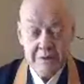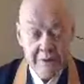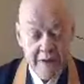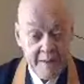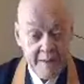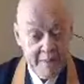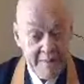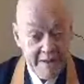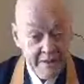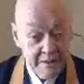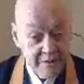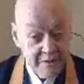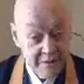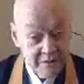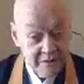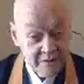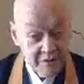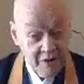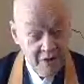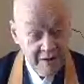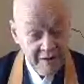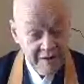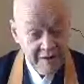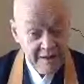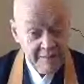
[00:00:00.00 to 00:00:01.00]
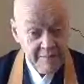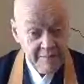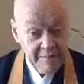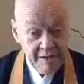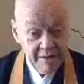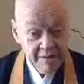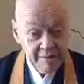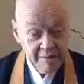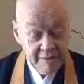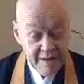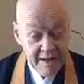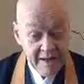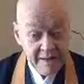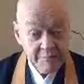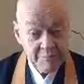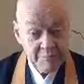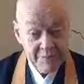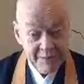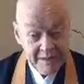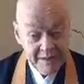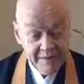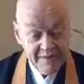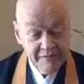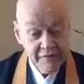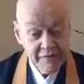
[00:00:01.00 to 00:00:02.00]
I'm not talking about not
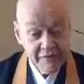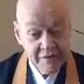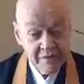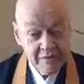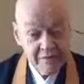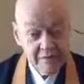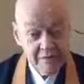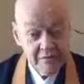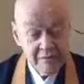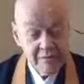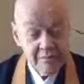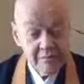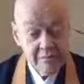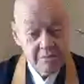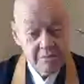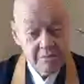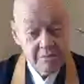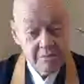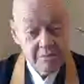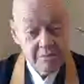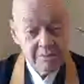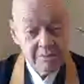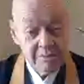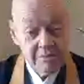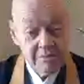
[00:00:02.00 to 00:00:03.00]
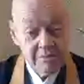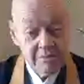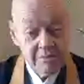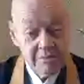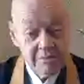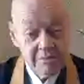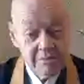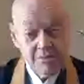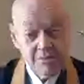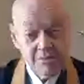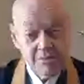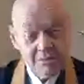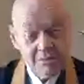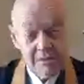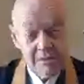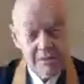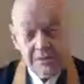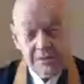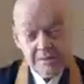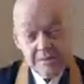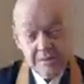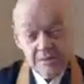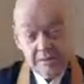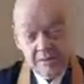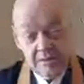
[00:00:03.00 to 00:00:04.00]
painful. The Buddha said,
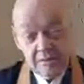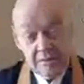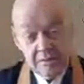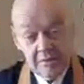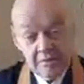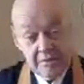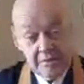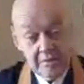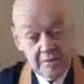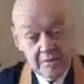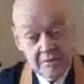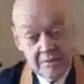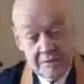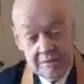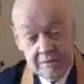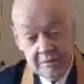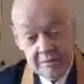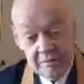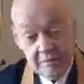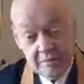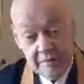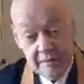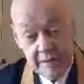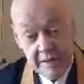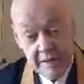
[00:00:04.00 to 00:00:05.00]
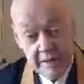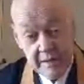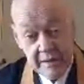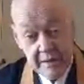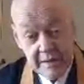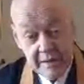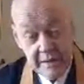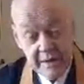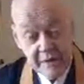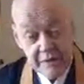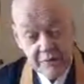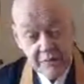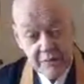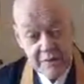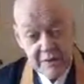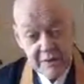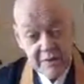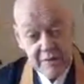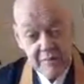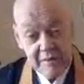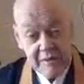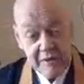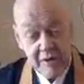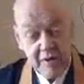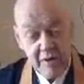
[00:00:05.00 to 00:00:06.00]
and as we
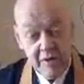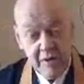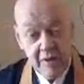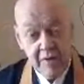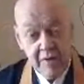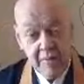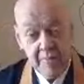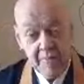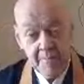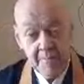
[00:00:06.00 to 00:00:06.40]
recall,